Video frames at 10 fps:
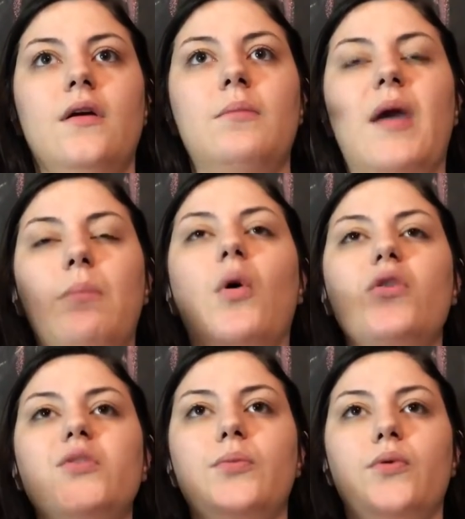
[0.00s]
make
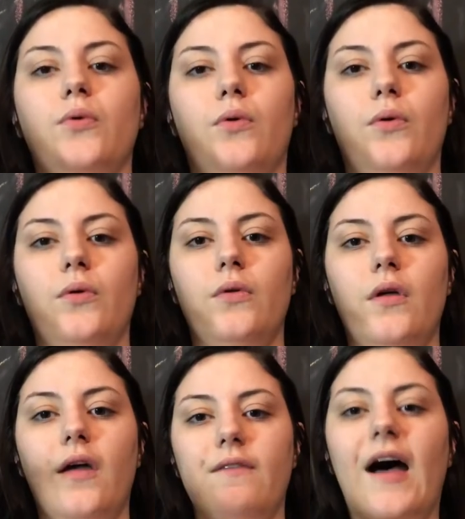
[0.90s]
multiple
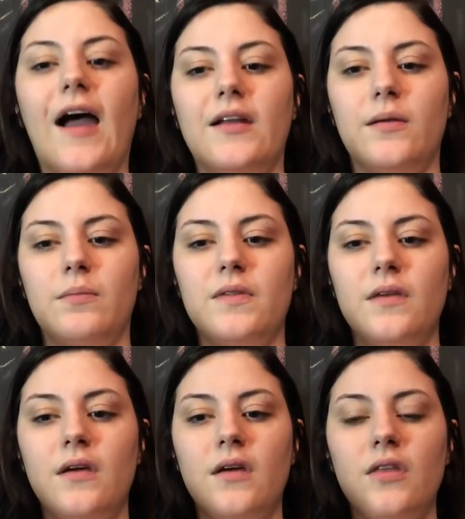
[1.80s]
of items,
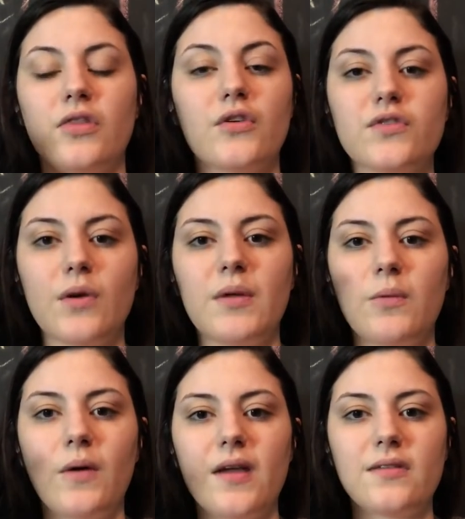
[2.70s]
there's so many
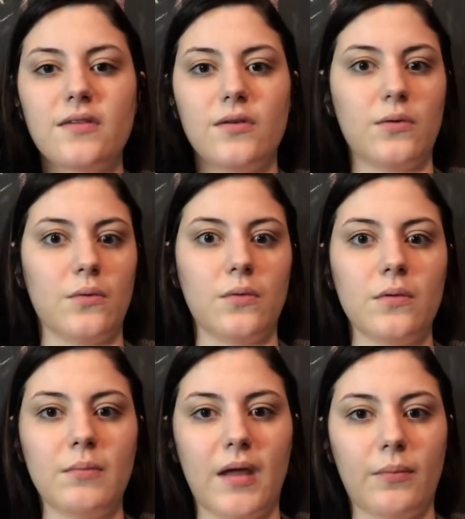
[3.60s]
ways to
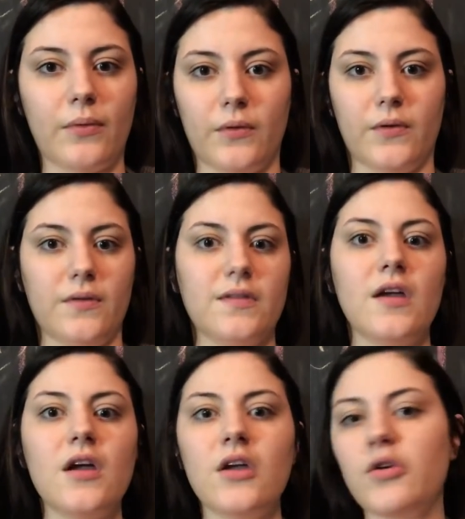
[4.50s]
make plurals.
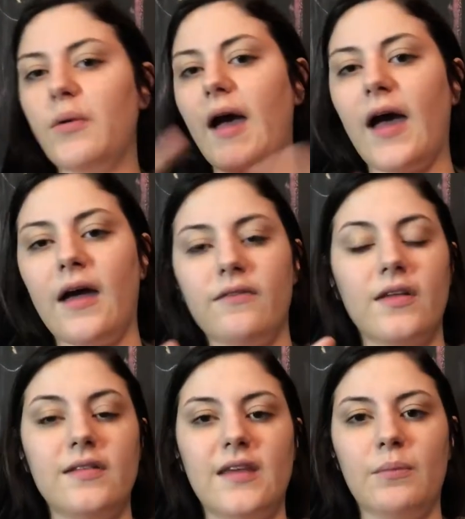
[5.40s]
You have
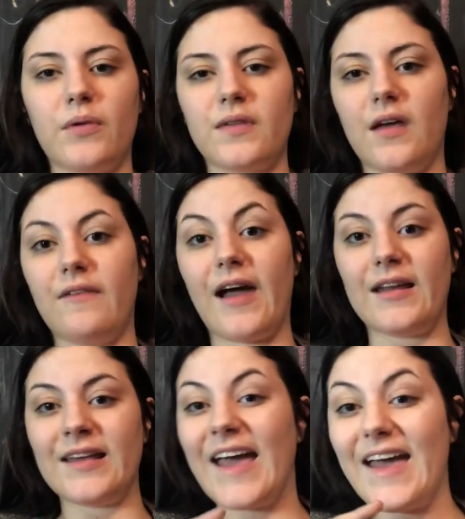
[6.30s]
examples of
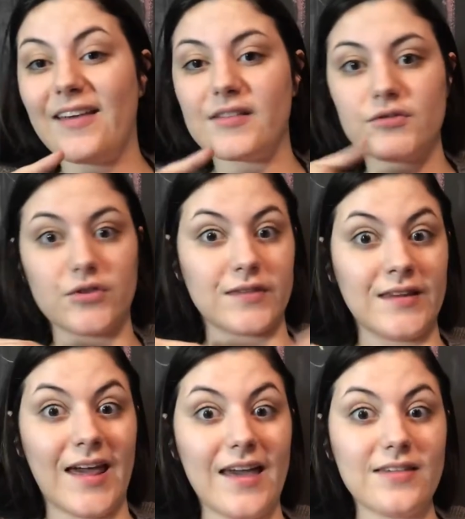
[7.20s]
adding S, just an
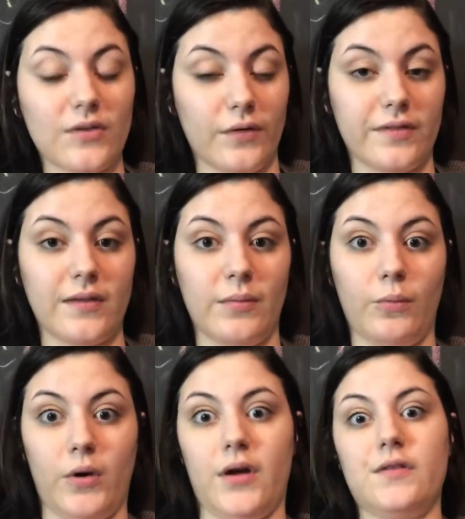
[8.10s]
S on some of the
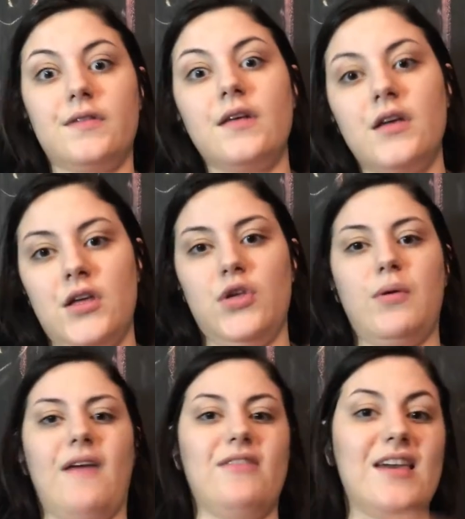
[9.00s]
words. You
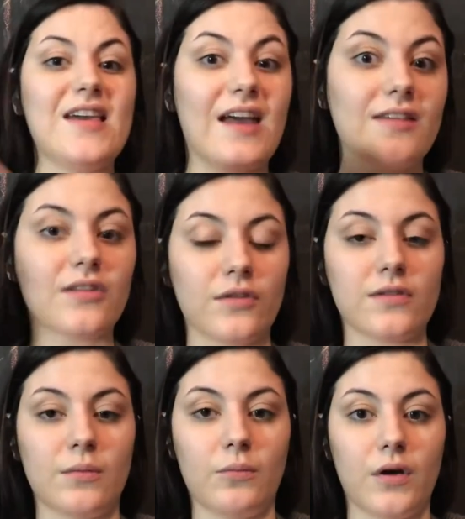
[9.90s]
have ES on
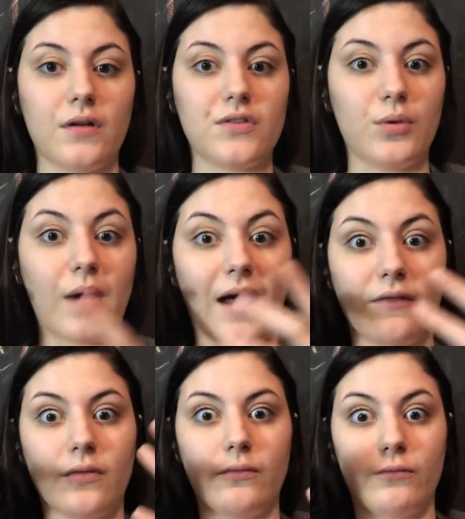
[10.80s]
some words. You have
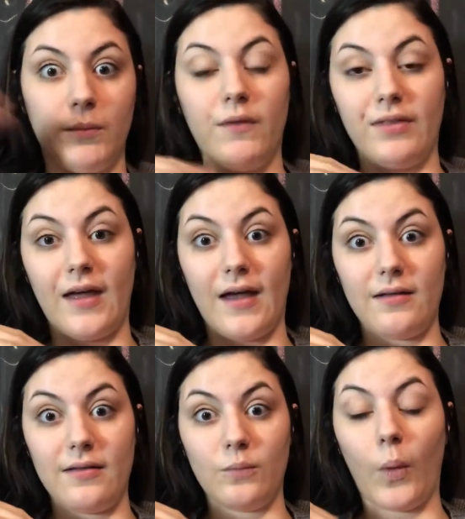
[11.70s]
remove the
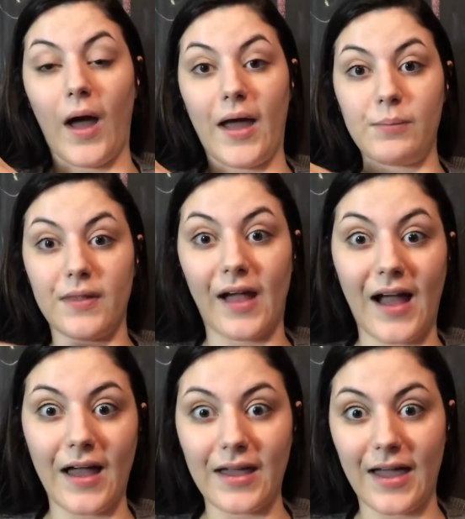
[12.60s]
Y, put the
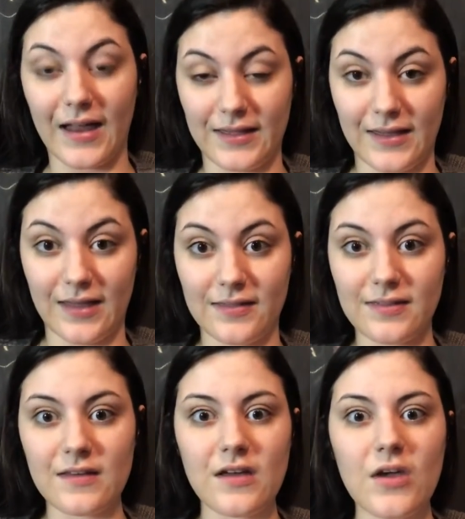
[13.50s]
I, add ES
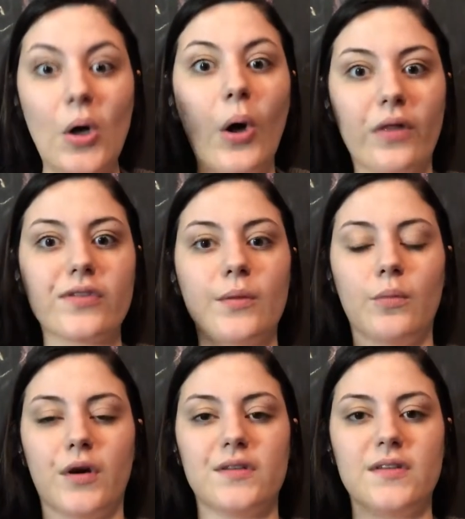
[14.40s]
on some
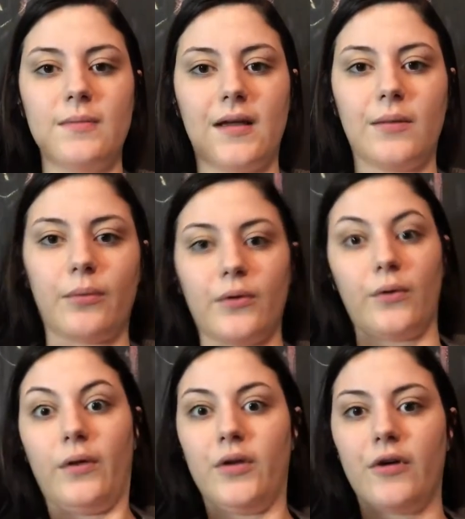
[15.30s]
words to make it
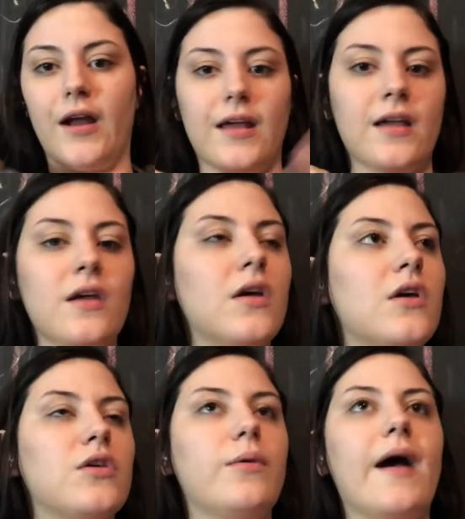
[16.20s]
plural in writing.
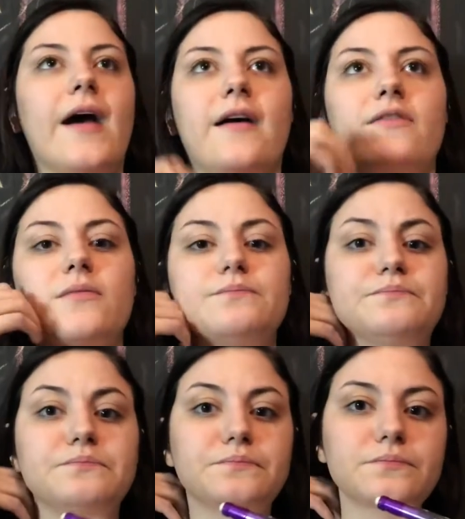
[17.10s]
You have
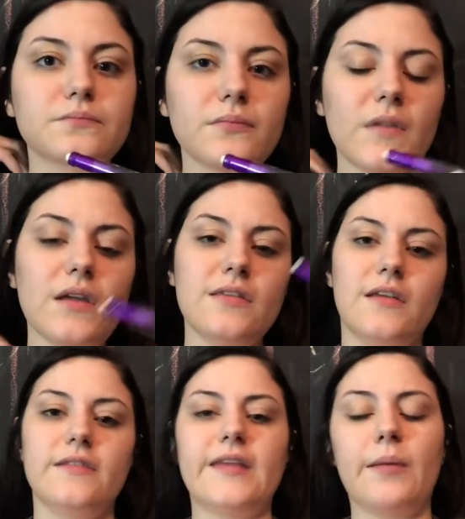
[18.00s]
the
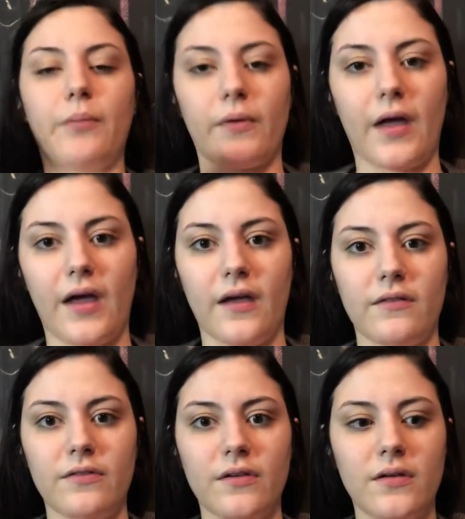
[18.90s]
example of